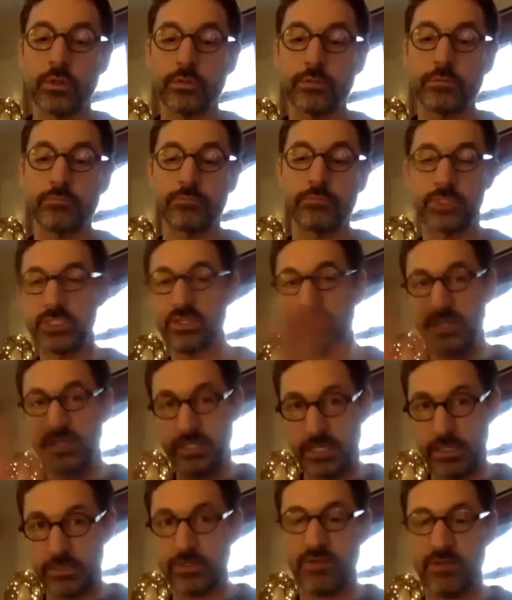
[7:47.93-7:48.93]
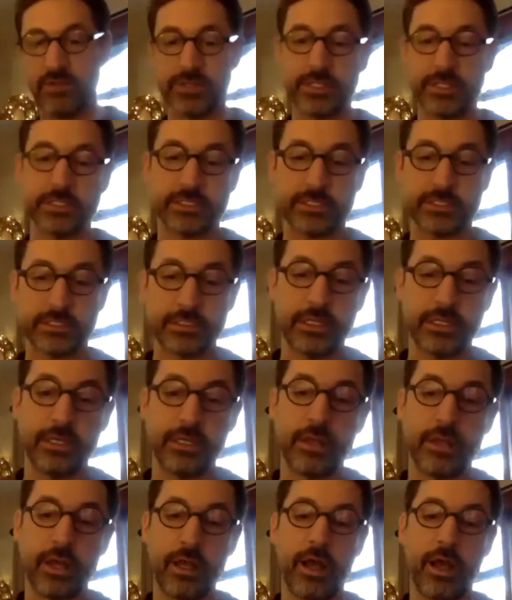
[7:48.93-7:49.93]
shifting gears out of this,
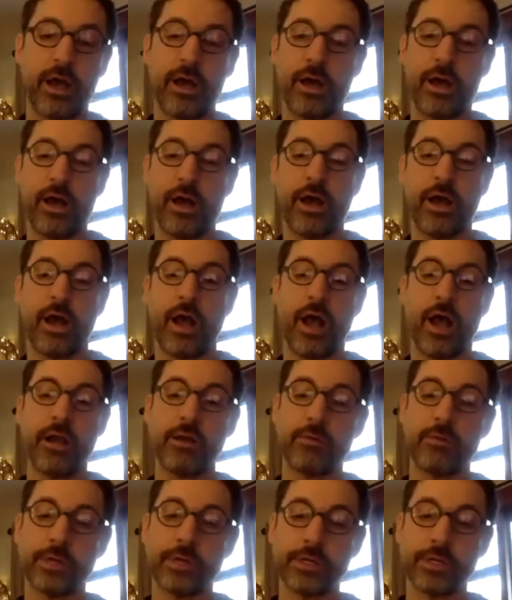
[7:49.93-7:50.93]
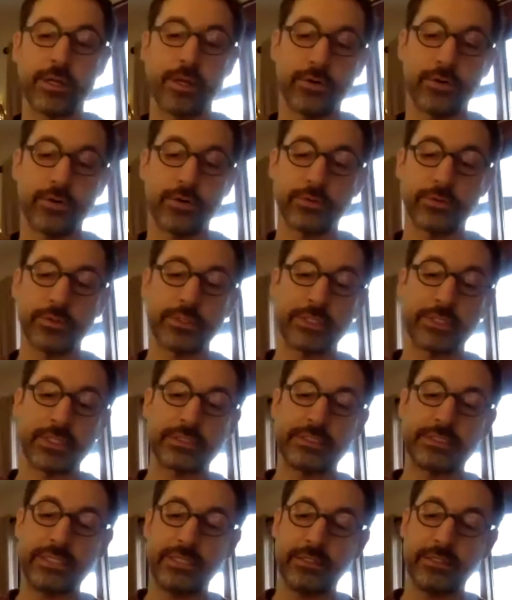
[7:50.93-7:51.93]
I want to know,
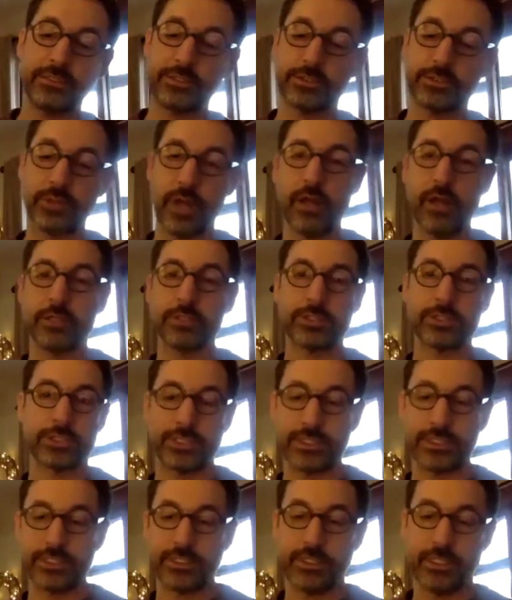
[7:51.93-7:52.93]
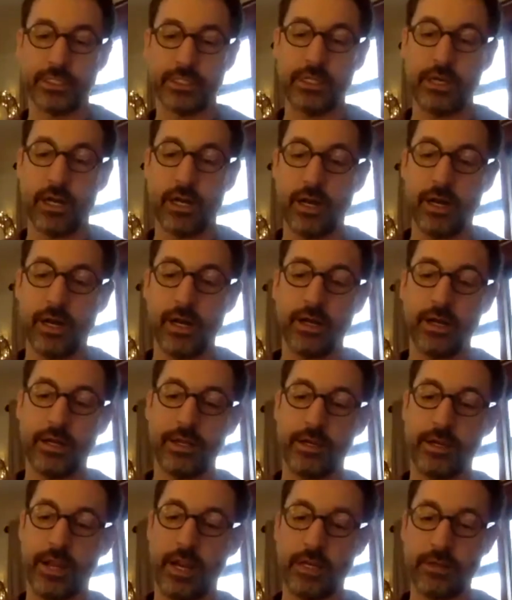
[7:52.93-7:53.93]
did astrology
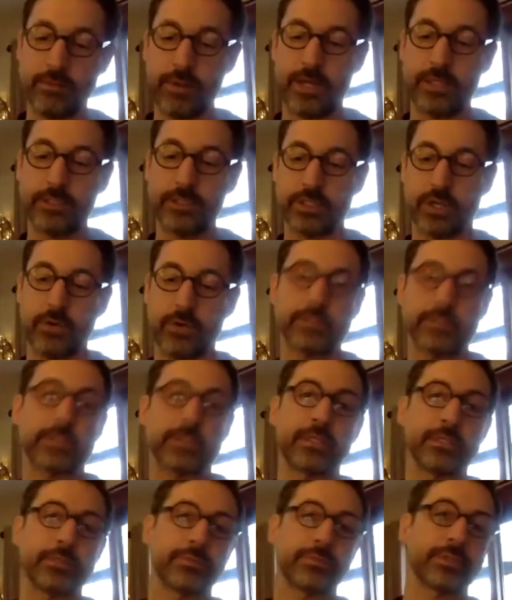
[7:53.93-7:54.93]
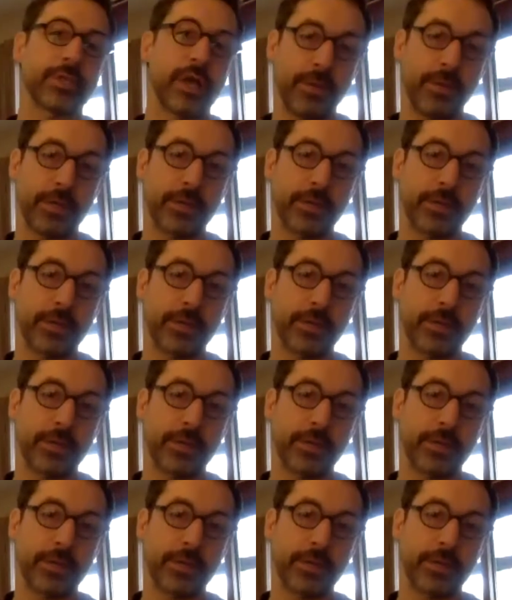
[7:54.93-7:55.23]
in any way show us that this was coming?